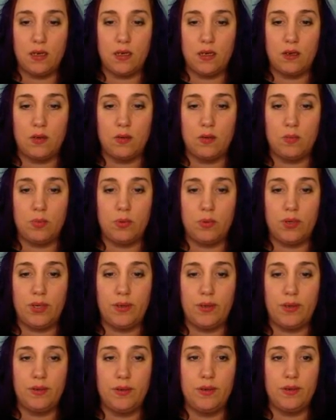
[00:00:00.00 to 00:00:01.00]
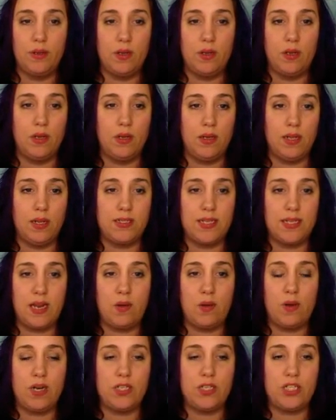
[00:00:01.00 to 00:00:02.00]
Oh boy. Let's say I
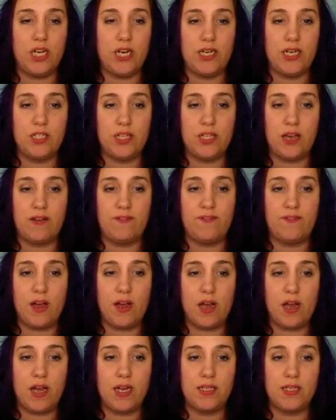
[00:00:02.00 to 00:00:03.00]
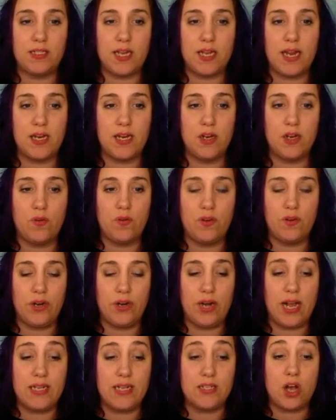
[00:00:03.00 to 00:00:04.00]
want to change that font. I can go over here.
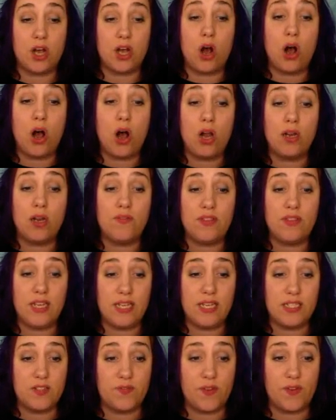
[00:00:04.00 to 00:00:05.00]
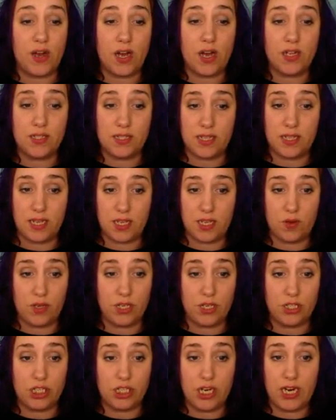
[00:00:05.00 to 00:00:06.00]
It has all of these fonts that you
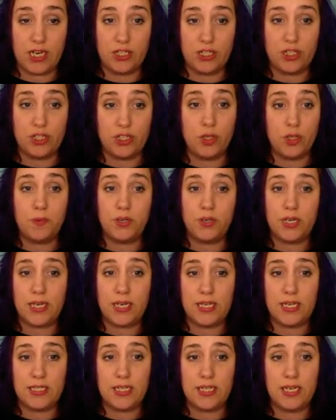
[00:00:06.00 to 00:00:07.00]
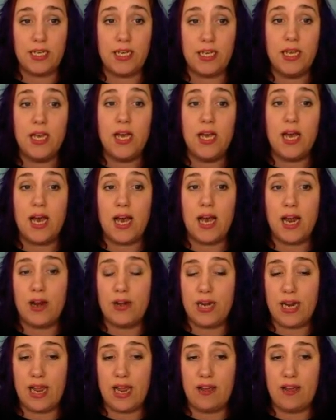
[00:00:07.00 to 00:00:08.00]
can change. Super easy. I
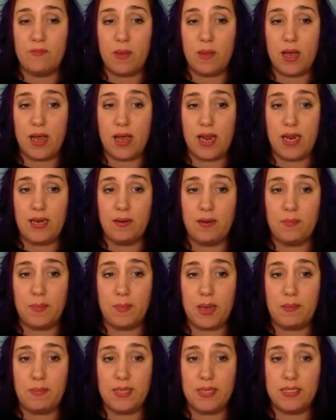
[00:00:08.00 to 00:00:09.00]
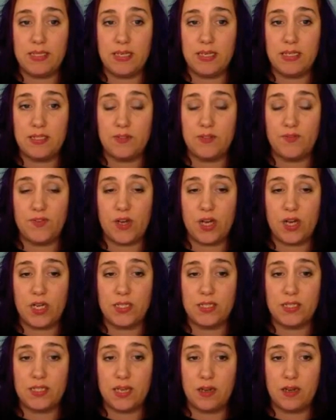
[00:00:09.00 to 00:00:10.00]
already have mine, my business
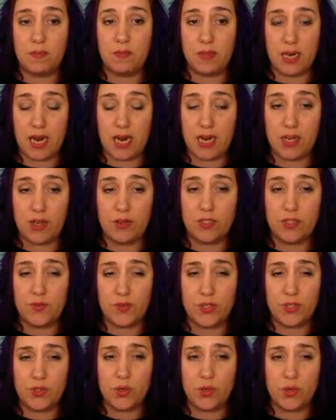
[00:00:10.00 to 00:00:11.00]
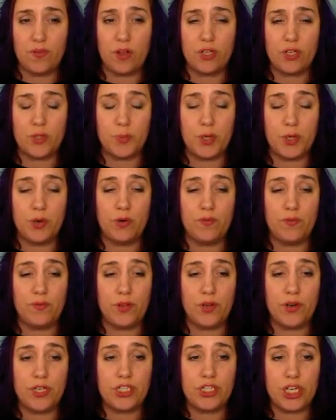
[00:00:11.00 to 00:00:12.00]
font that I use for the Joyful Entrepreneur and Flourish